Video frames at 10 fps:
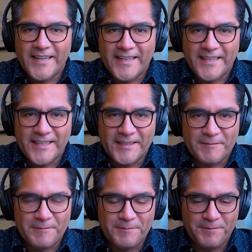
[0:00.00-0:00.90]

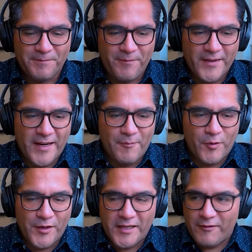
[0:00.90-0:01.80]
I'm
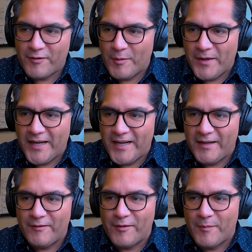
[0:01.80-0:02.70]
original from
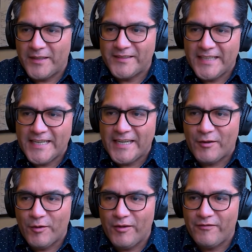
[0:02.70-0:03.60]
a city
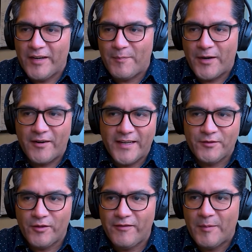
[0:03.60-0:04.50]
called
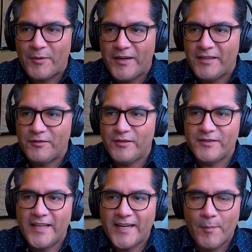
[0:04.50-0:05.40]
Valparaiso. Valparaiso
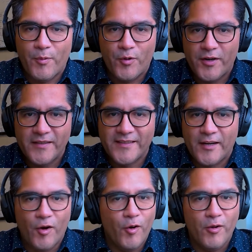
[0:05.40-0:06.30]
is like a port. It's
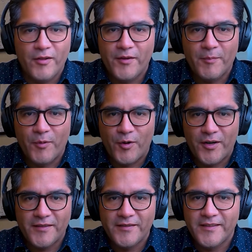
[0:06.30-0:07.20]
an old
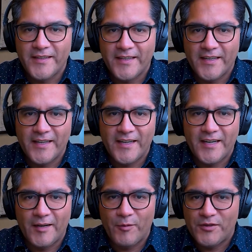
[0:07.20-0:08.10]
port,
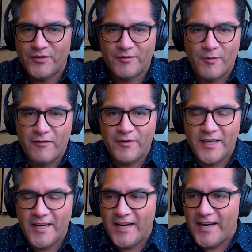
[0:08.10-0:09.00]
which is
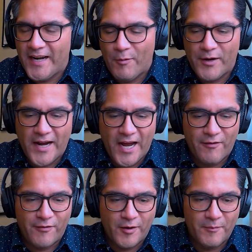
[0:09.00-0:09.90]
roughly an hour and a
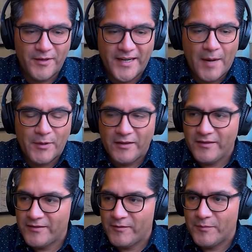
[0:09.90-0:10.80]
half from the
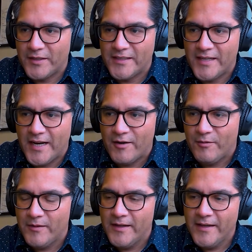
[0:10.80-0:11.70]
capital, from Santiago.